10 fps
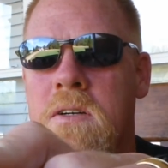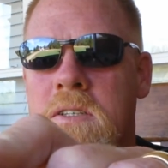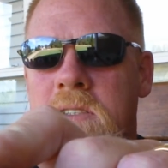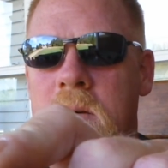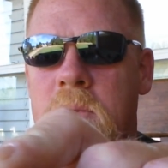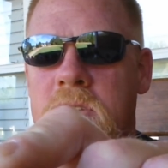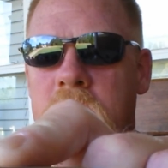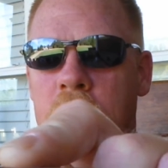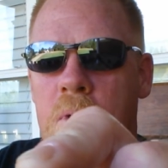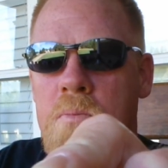he sent me
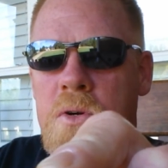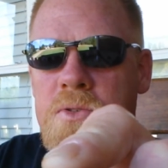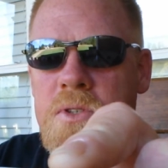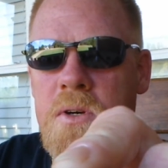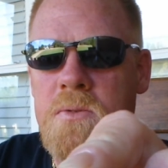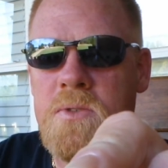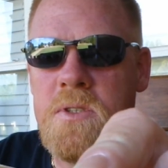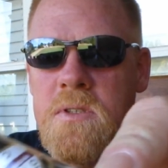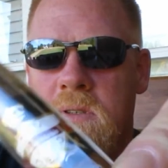2 Robustos.